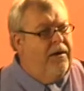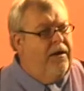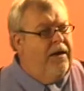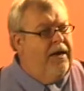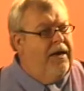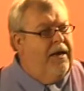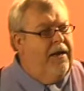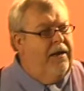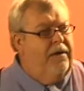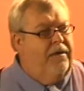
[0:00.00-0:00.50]

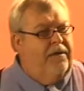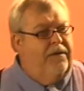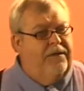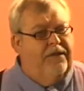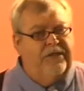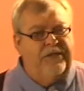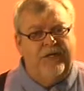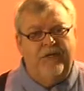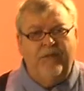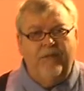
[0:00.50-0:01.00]
and
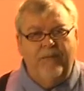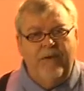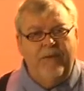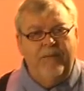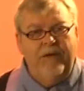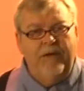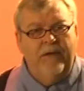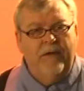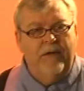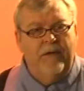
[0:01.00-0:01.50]
these other
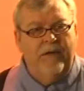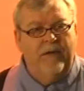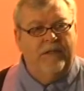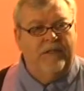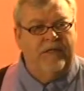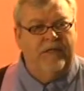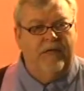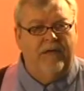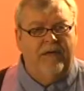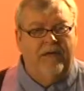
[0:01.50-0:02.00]
women
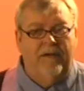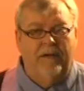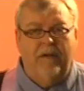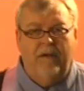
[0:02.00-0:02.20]
said,